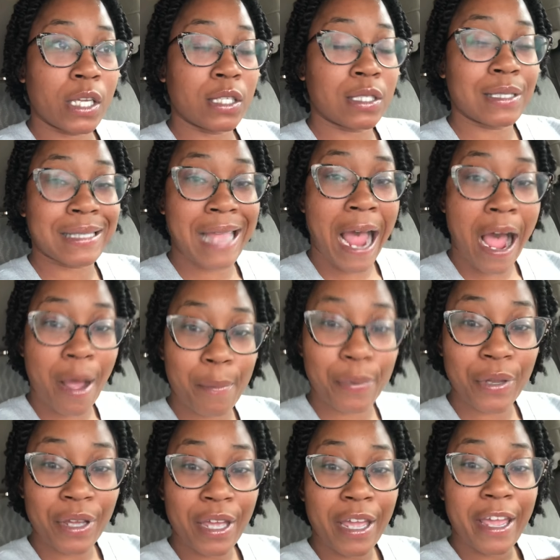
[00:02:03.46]
and stop
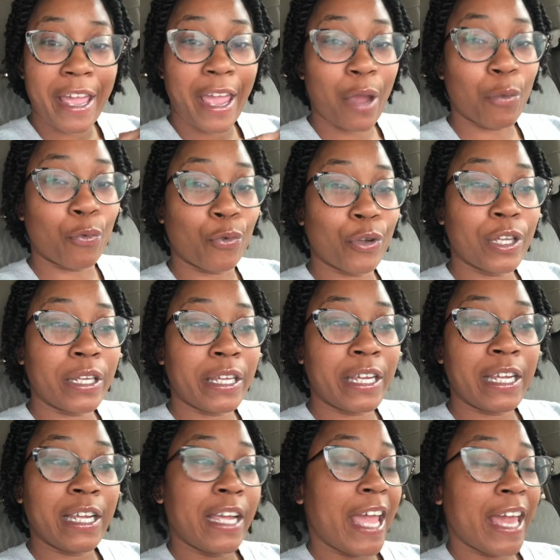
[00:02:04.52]
and
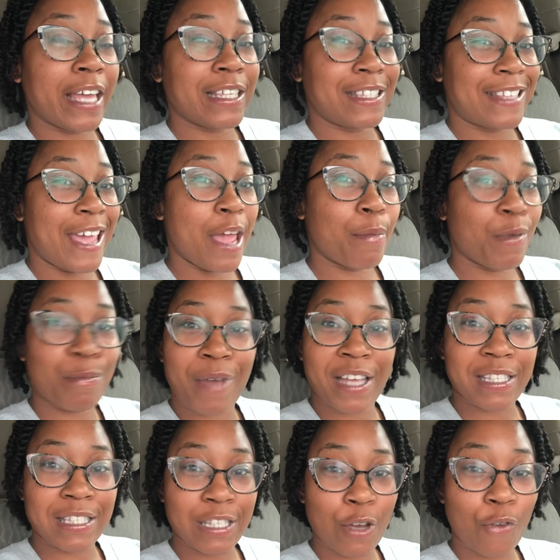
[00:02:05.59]
really examine
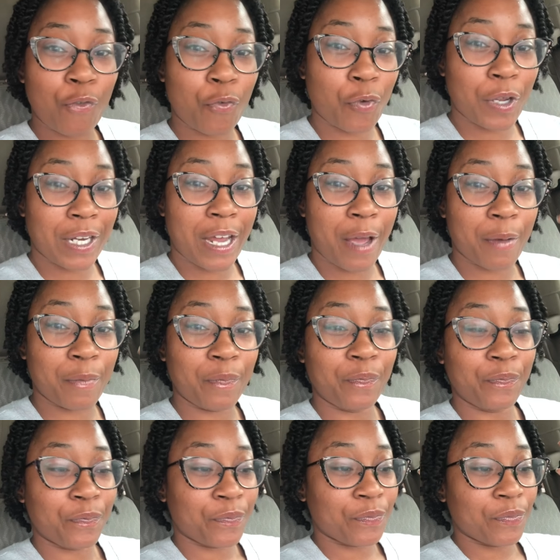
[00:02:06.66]
myself when I'm
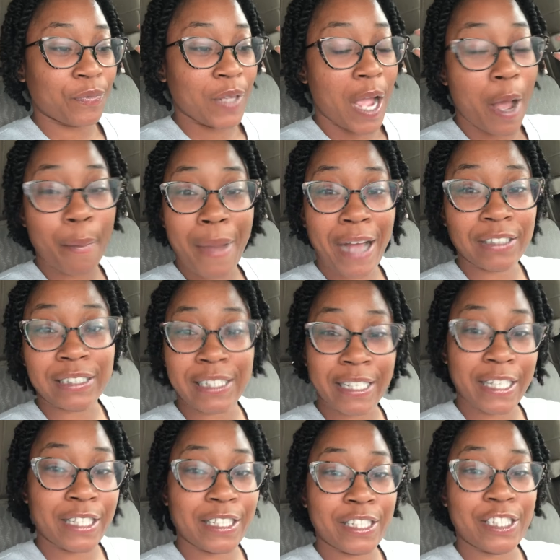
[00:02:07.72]
about to
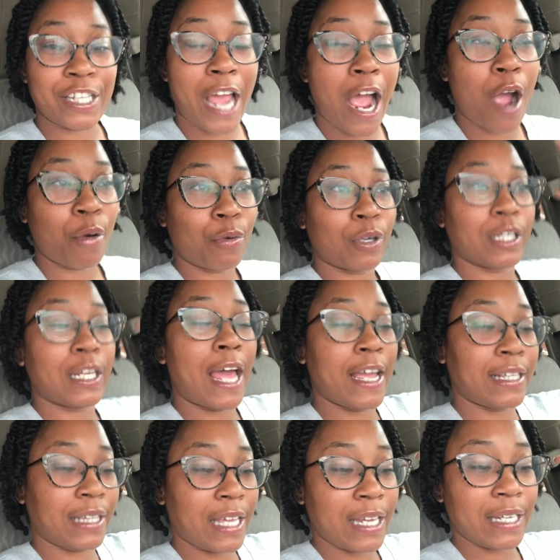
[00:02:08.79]
get in the shower, like
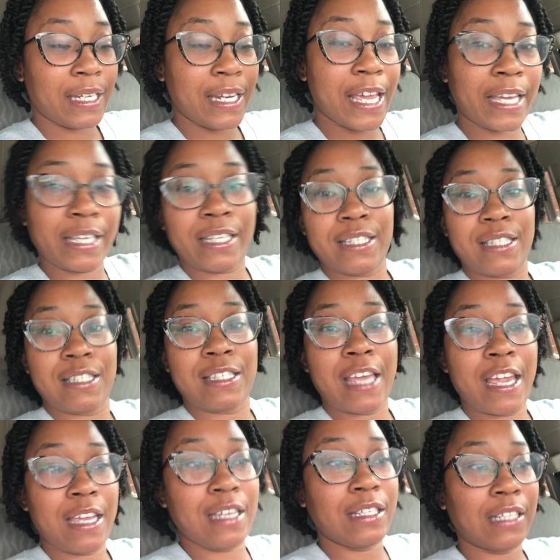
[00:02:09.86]
that naked
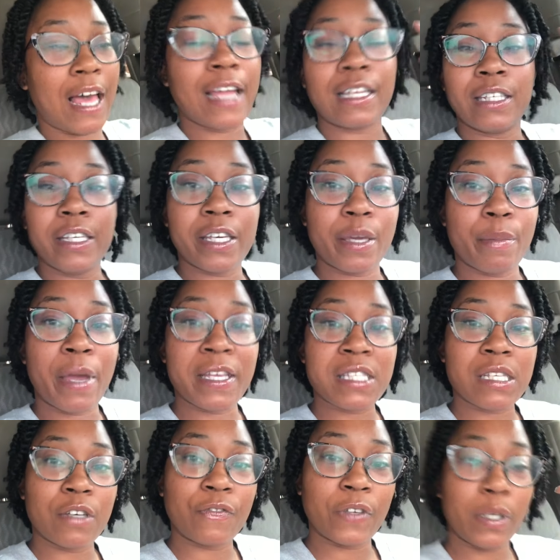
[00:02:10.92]
state, like look at
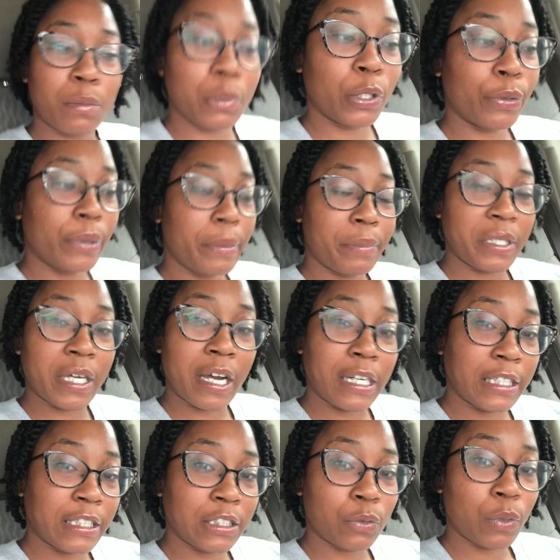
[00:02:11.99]
myself in the mirror and be
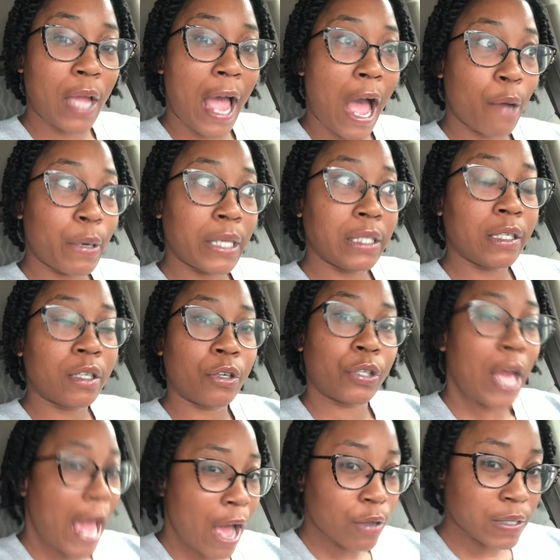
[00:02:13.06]
honest with how I look on
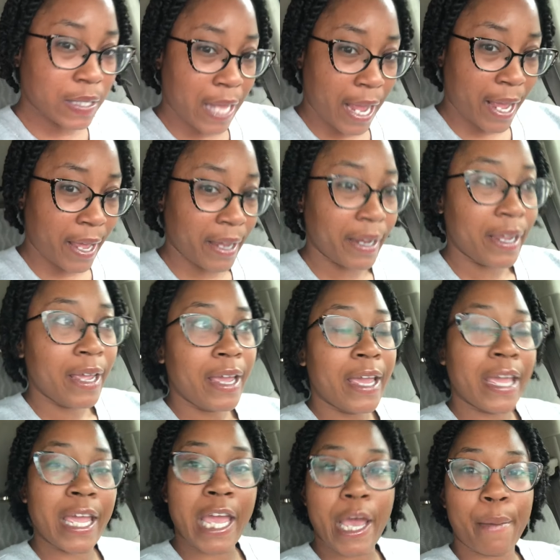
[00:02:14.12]
the outside.
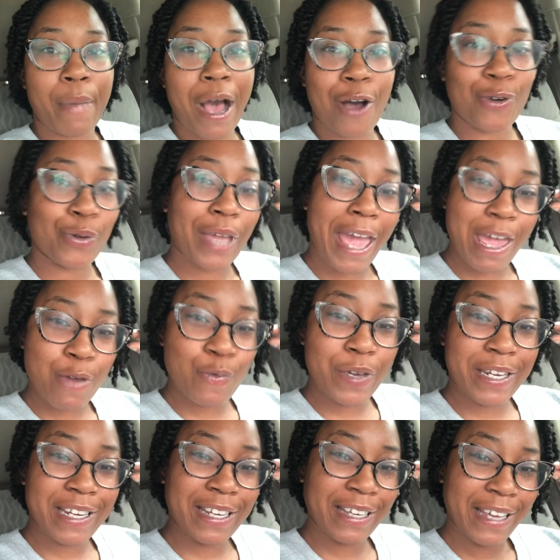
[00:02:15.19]
And am I okay with
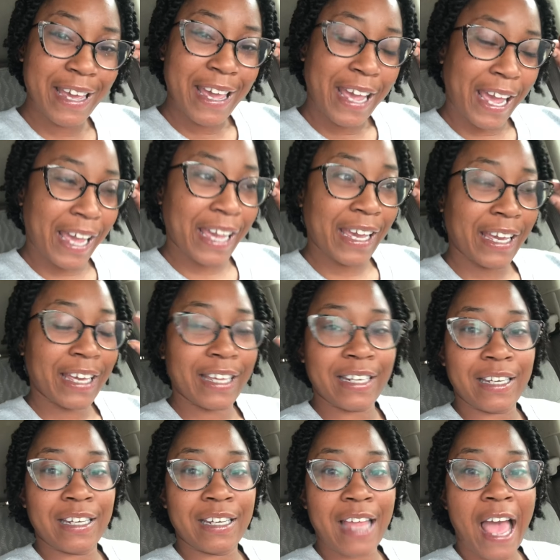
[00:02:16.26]
it?
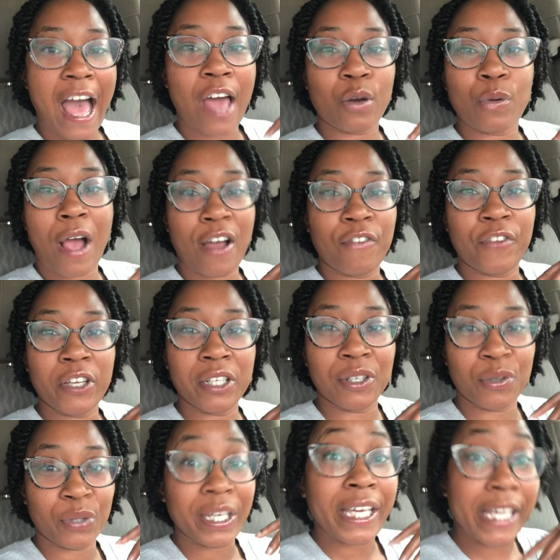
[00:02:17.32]
And how do I feel
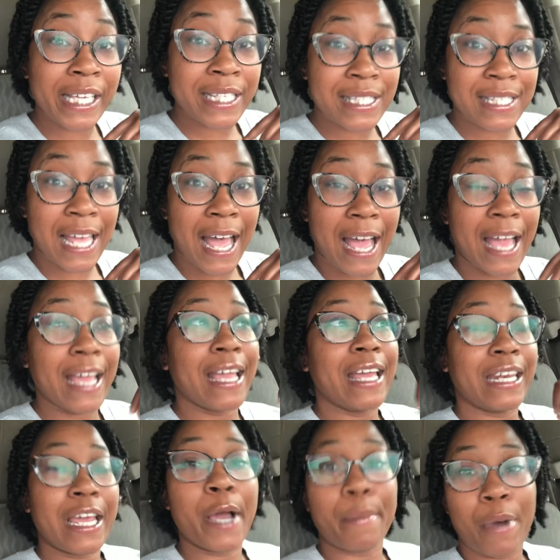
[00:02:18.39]
on the inside?
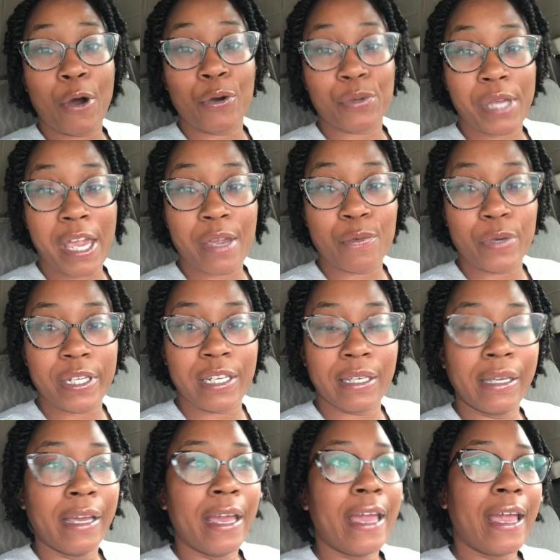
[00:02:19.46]
And am I okay with it?
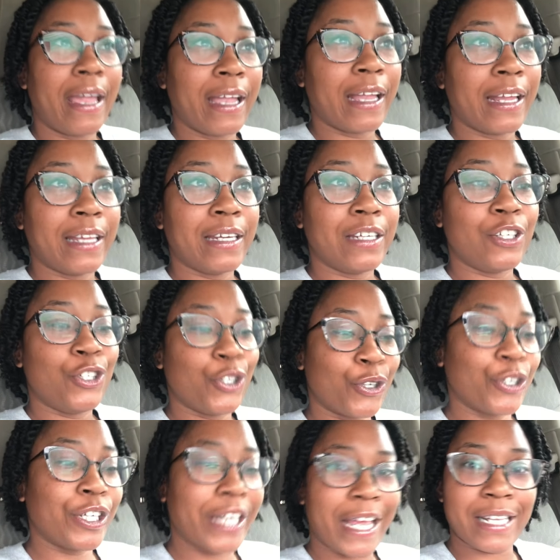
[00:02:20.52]
And
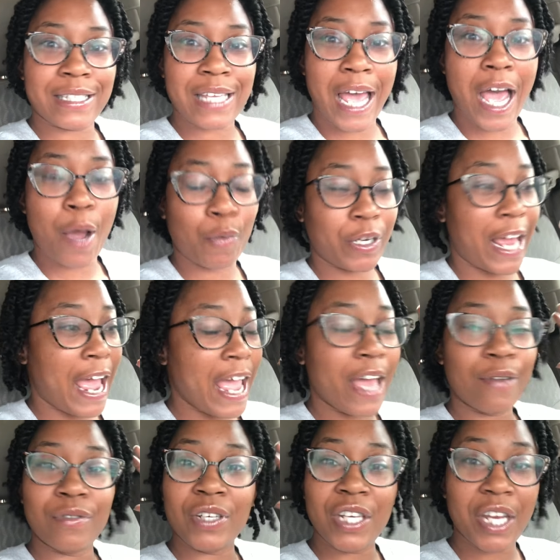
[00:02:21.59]
during that time when I
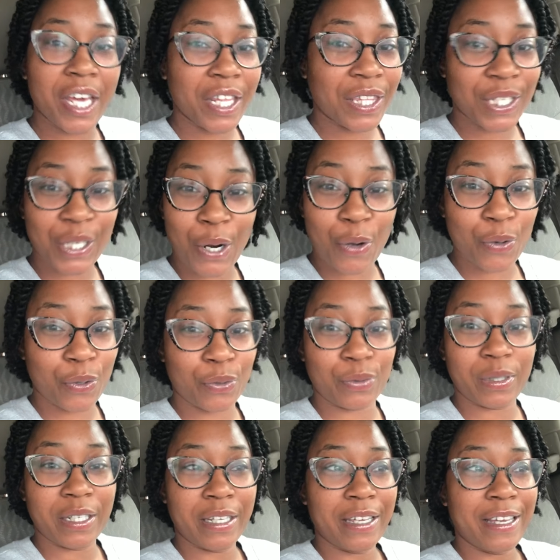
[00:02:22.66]
have nothing on,
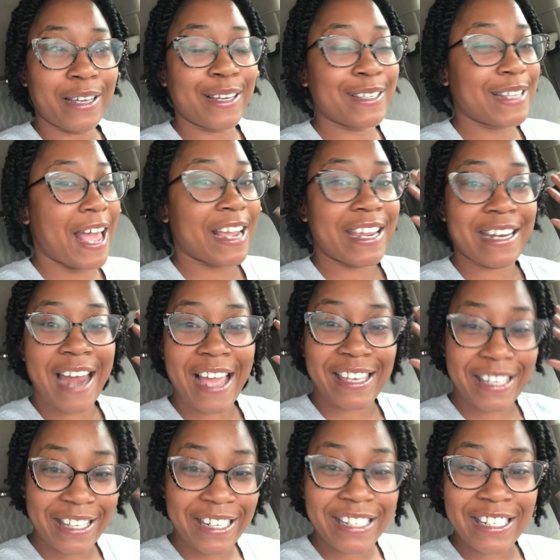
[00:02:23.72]
because I cannot
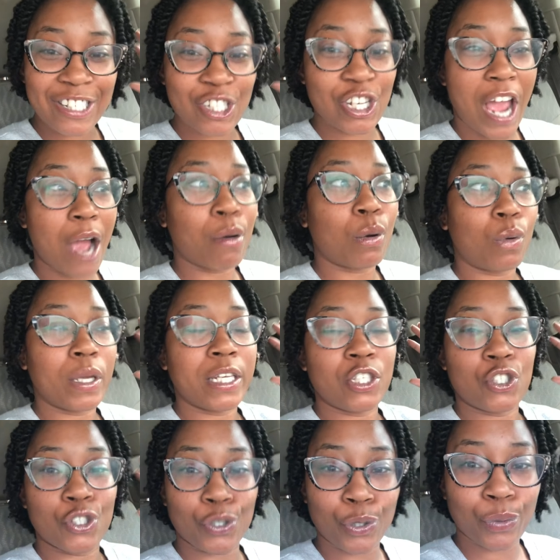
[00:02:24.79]
get in the shower with
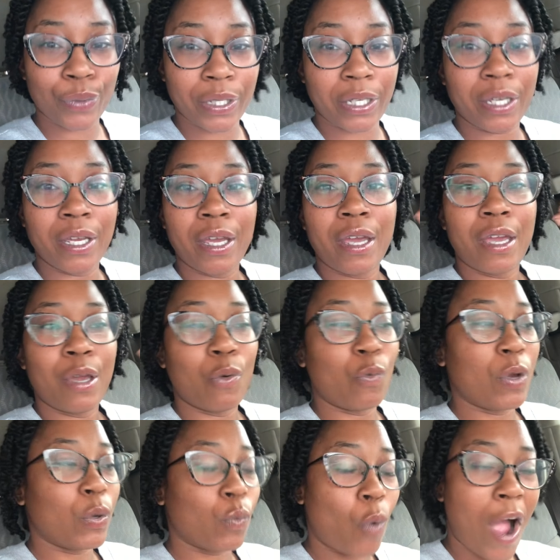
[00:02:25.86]
jewelry
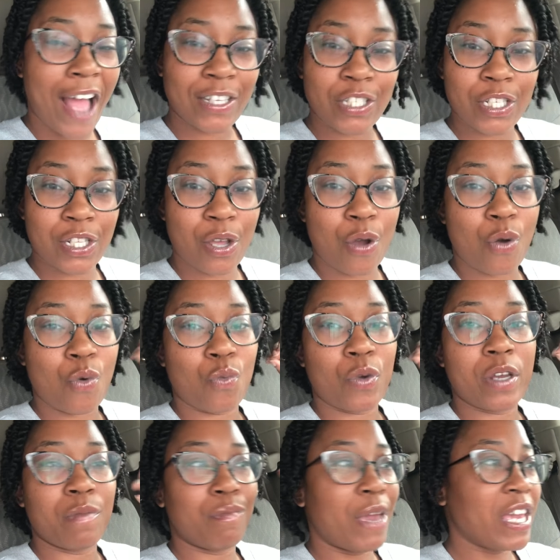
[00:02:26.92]
with watches on,
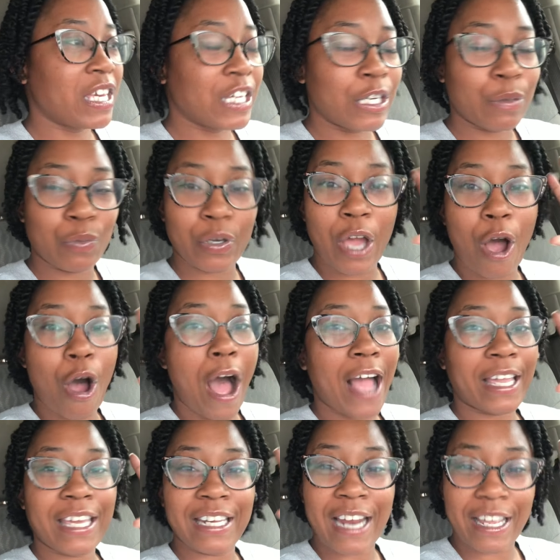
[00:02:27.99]
with makeup, with all, I
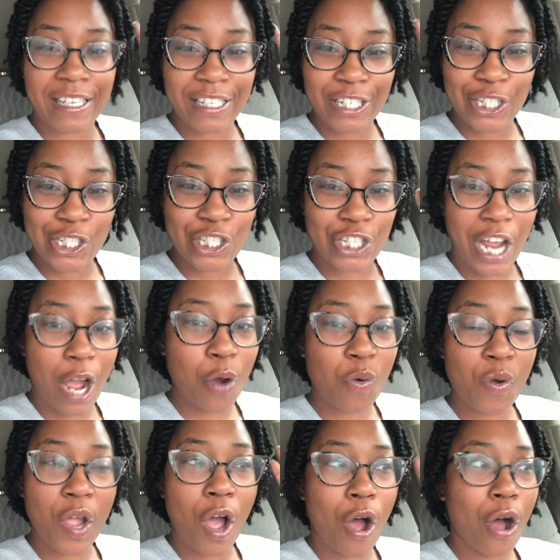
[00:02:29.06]
cannot get in the shower
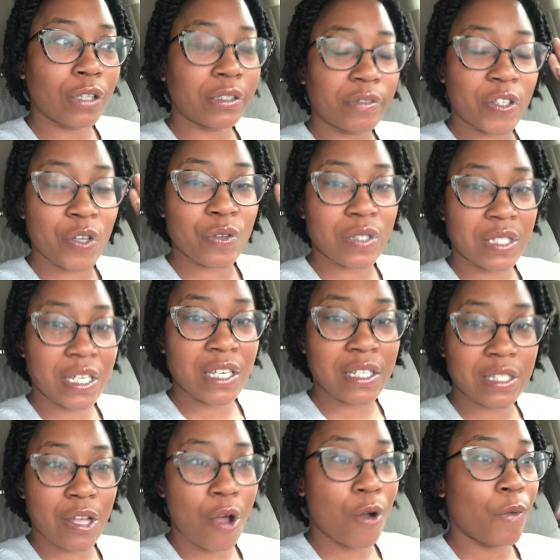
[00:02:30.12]
with all of those
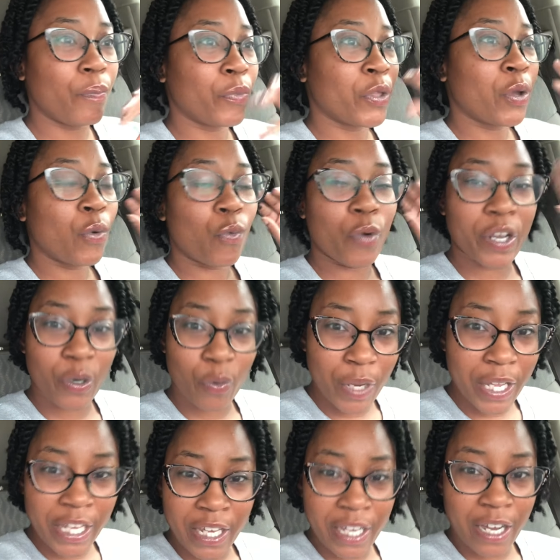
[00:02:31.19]
things on, with a
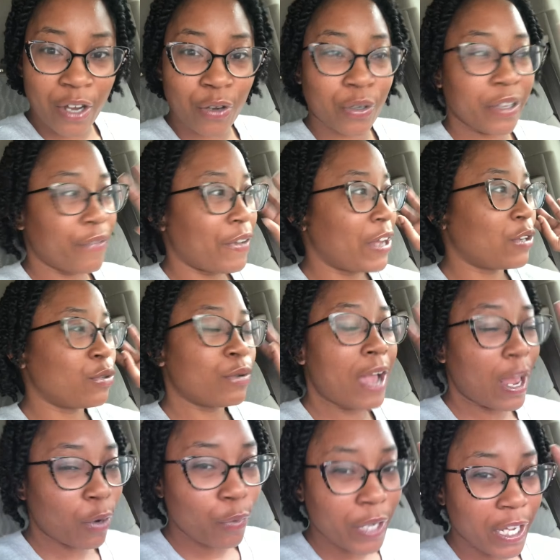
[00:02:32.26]
wig on. If I do
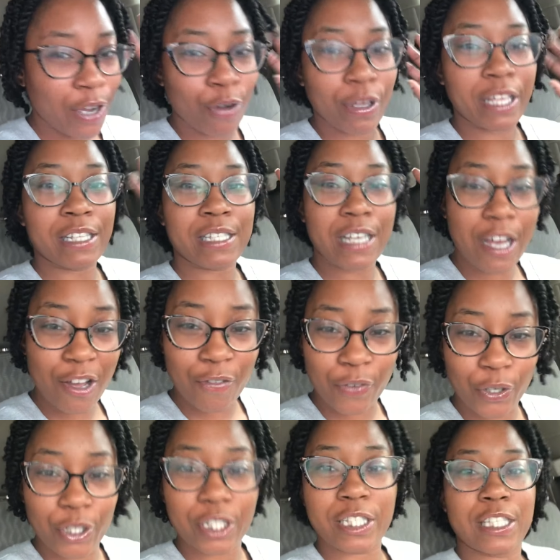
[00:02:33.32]
got a wig on, it's
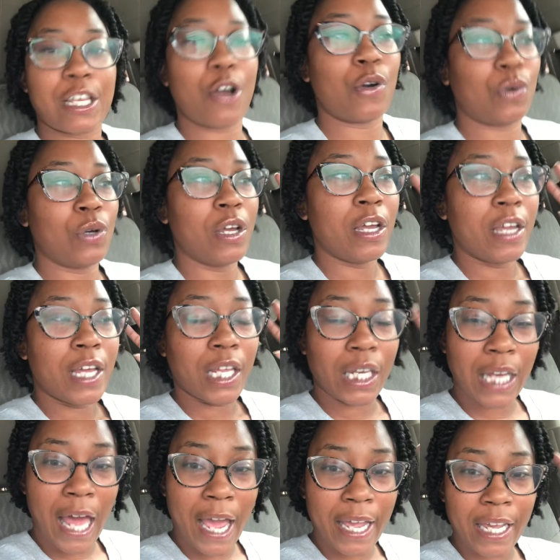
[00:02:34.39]
covered. So
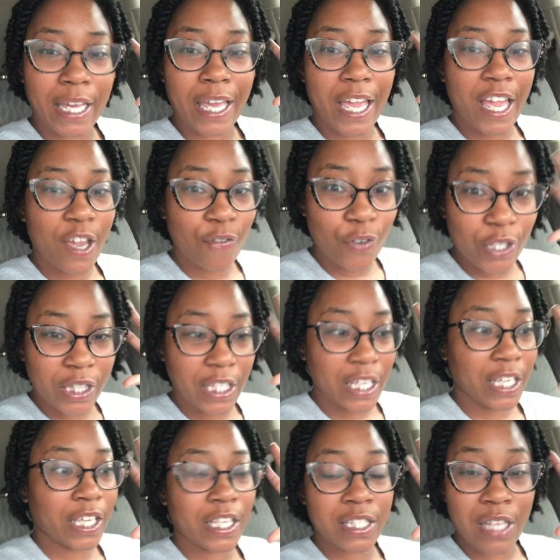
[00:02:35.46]
like
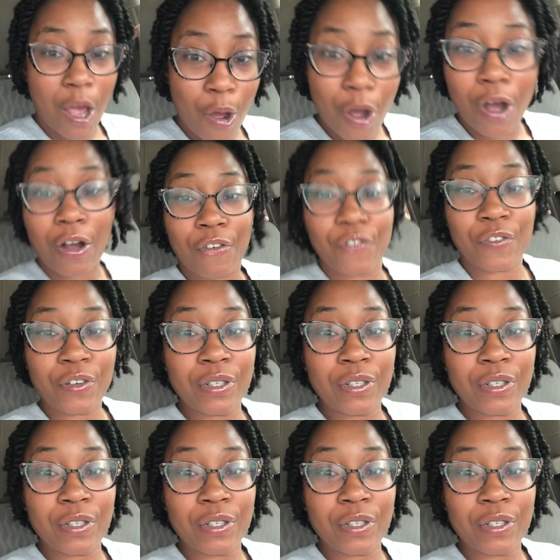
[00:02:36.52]
everything is off.